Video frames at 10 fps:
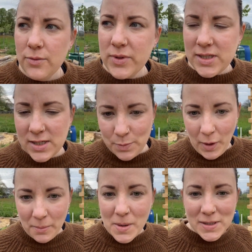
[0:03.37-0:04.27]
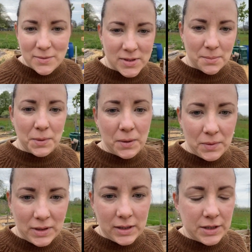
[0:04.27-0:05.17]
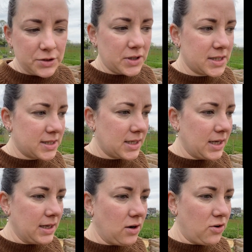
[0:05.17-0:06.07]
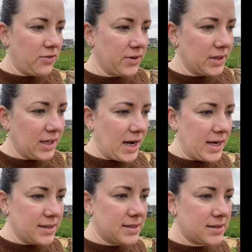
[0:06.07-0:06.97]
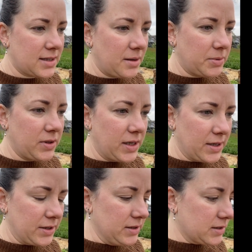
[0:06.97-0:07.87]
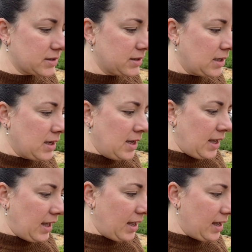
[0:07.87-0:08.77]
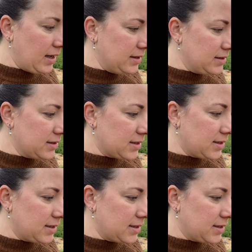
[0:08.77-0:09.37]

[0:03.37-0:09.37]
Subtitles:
was experimenting with something really interesting over the last couple years, and